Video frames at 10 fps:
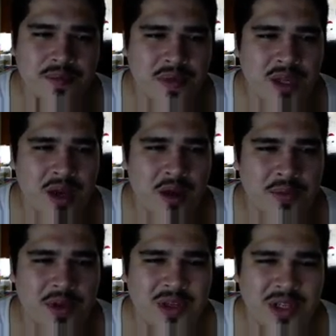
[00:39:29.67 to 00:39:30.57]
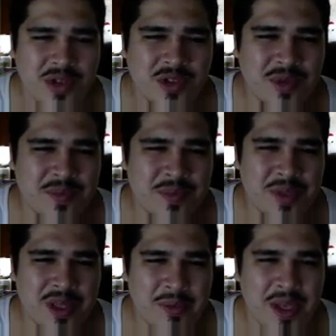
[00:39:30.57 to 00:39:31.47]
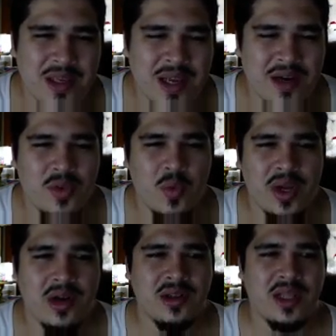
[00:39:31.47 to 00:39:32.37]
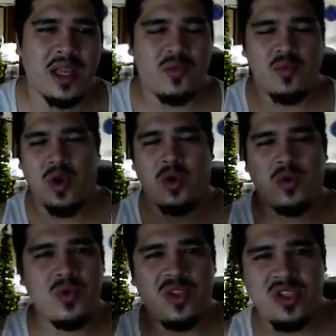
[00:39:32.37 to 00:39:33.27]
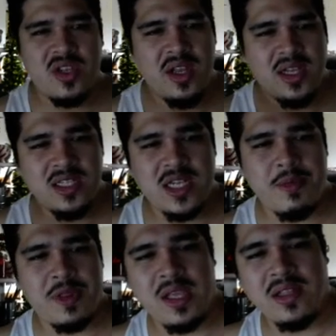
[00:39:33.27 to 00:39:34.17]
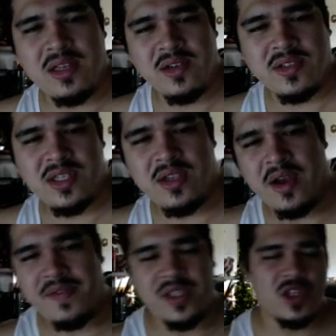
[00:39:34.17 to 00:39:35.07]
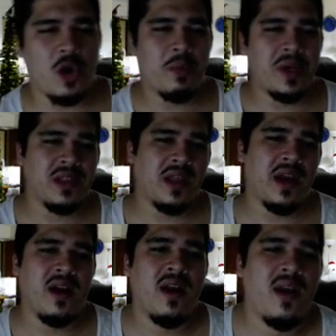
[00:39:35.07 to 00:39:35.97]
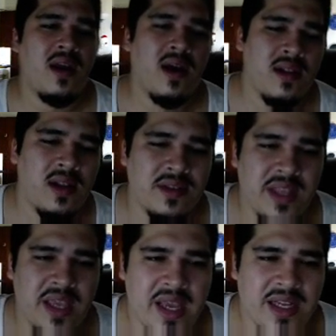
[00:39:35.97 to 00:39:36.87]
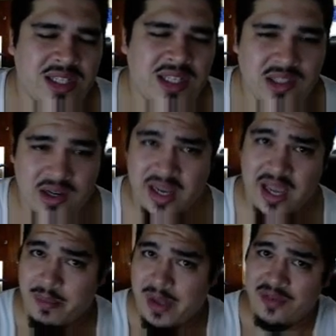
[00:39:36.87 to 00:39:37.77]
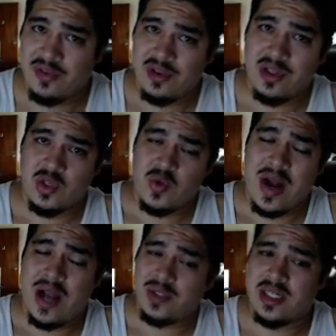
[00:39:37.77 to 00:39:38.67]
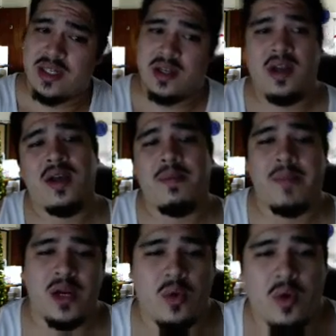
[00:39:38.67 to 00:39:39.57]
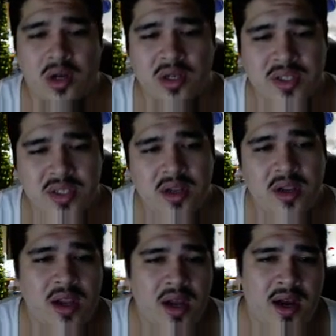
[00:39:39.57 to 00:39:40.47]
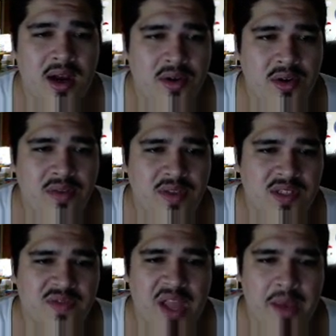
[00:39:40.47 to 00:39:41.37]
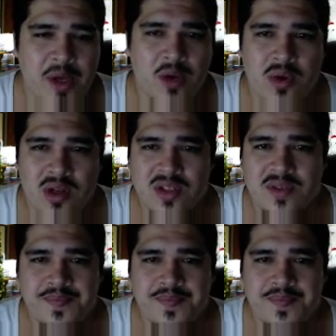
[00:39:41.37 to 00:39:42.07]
You can use them, but they make kind of a weird like rose type of thing. And then you'll see you have this opening there along the edge. These are again made for those rounded metal walls. Or you have these flat metal walls.